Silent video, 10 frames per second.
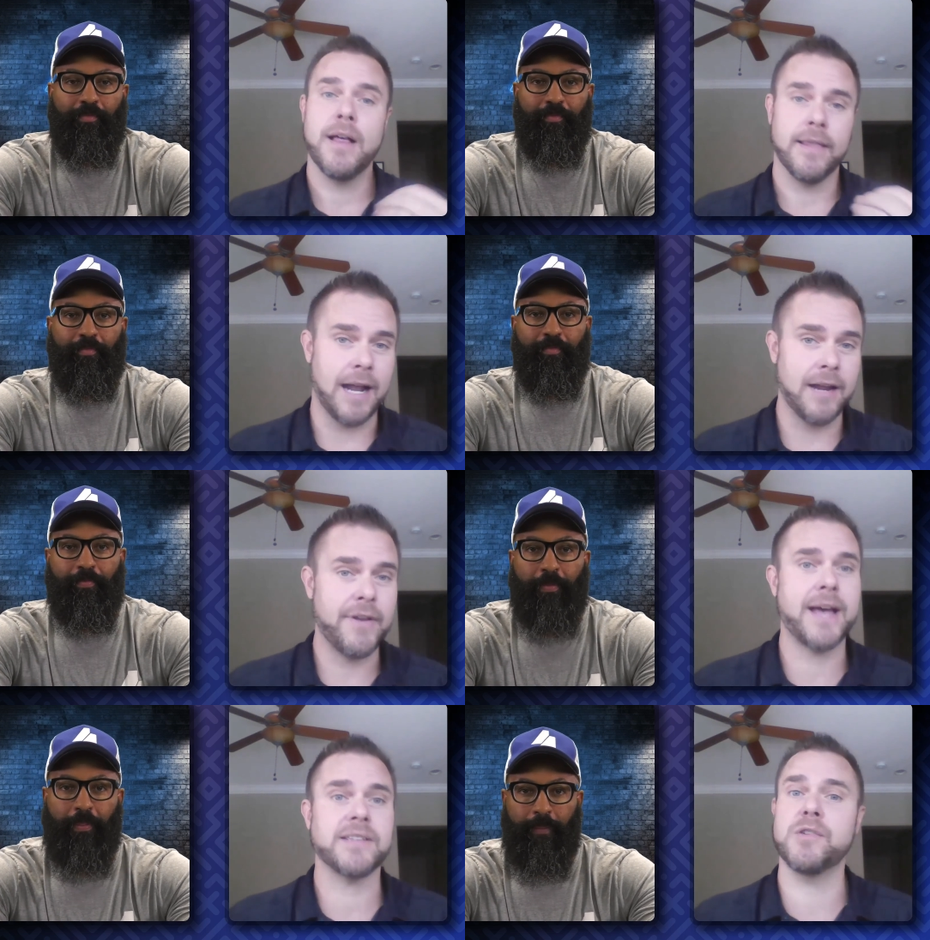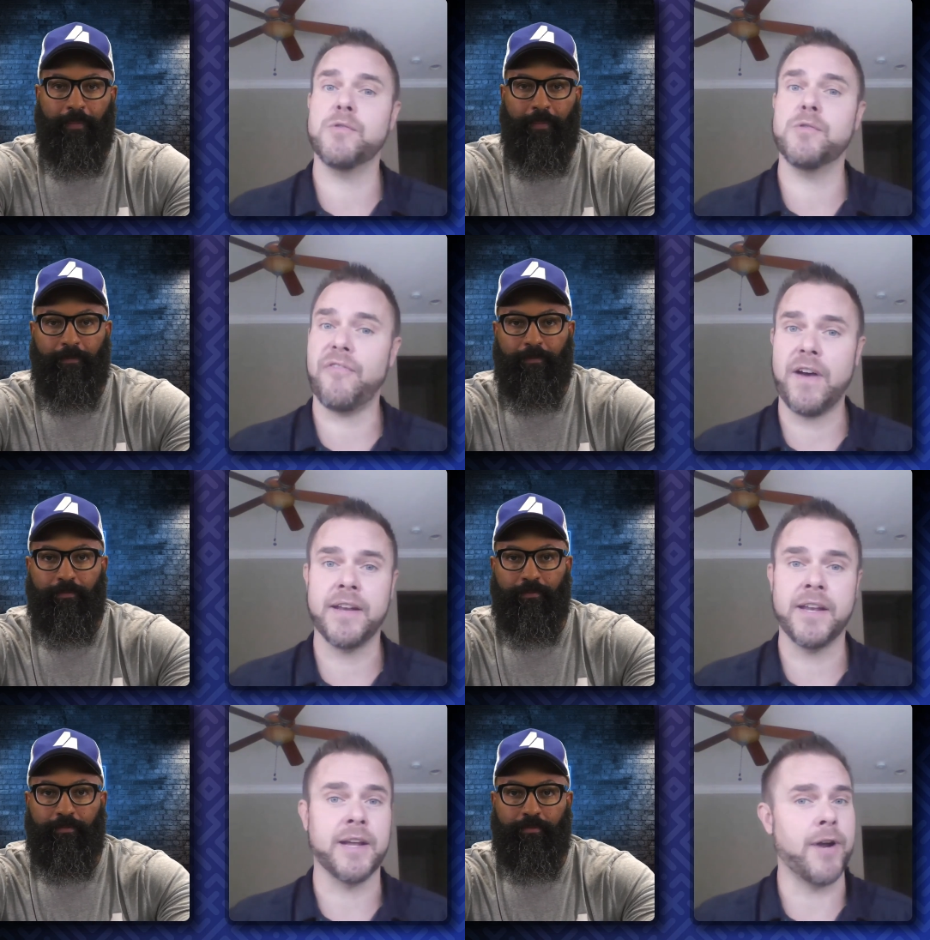Speaker 1: A lot of it has to do with
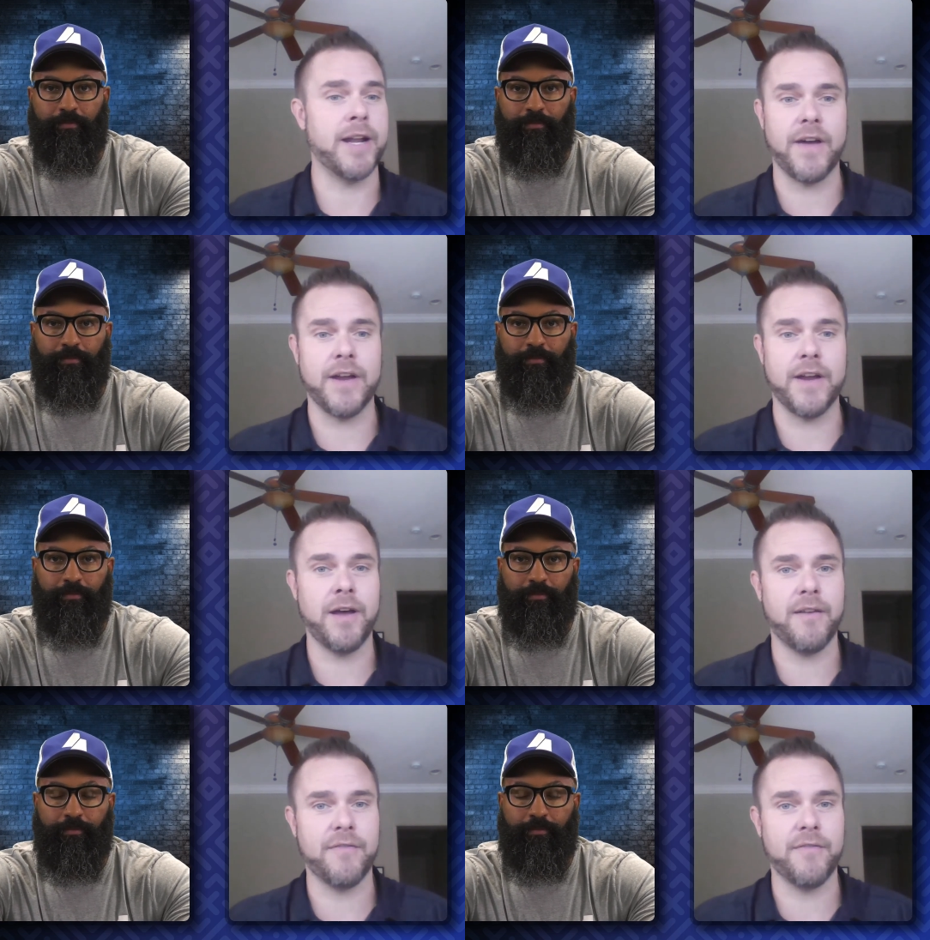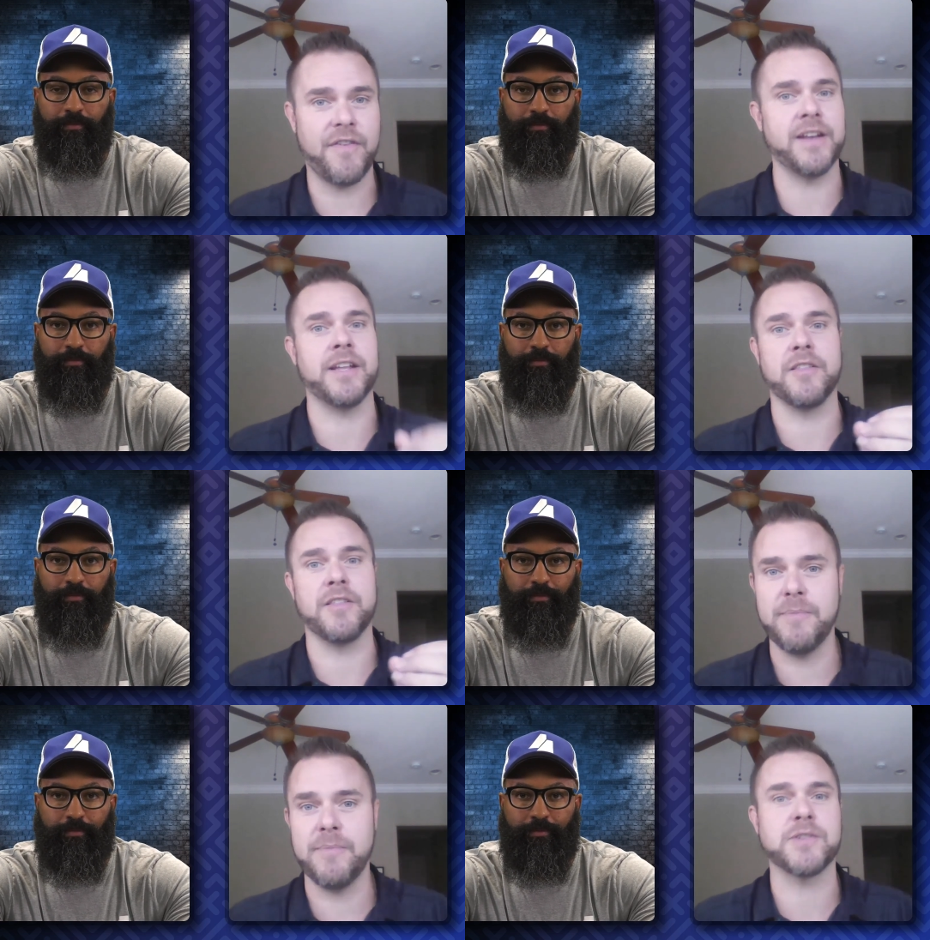funding, right? If I don't have the funding, the
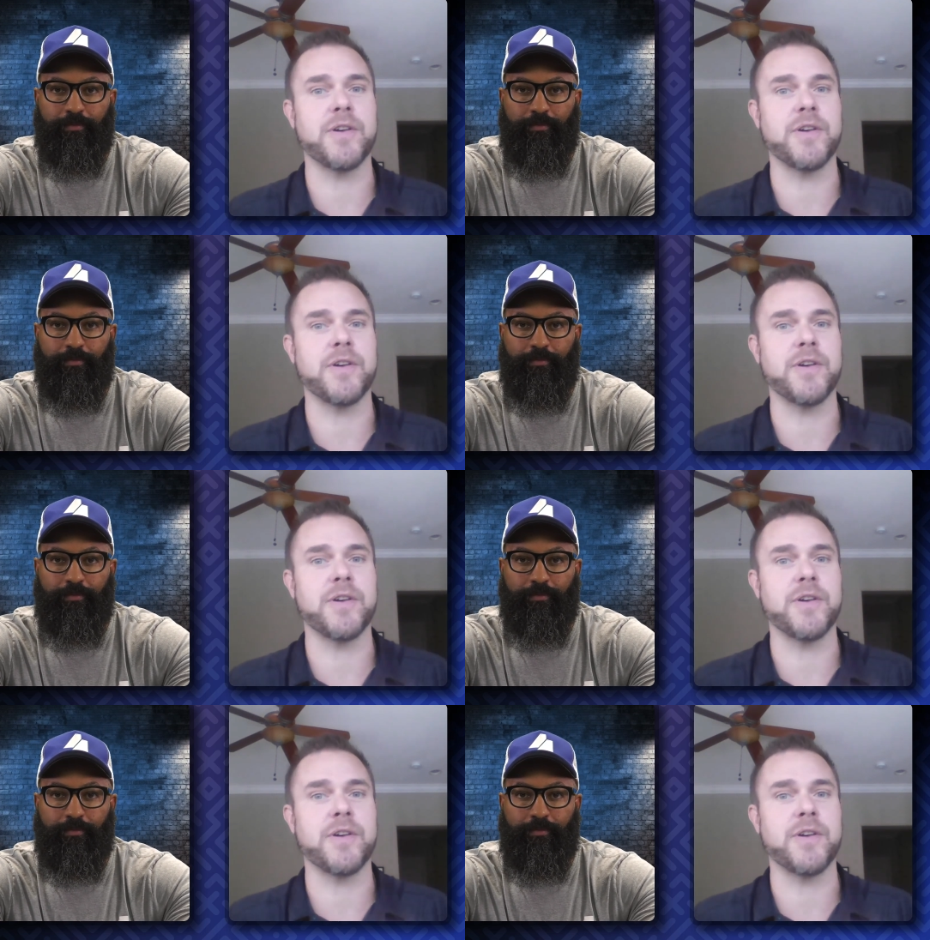rebates, right? All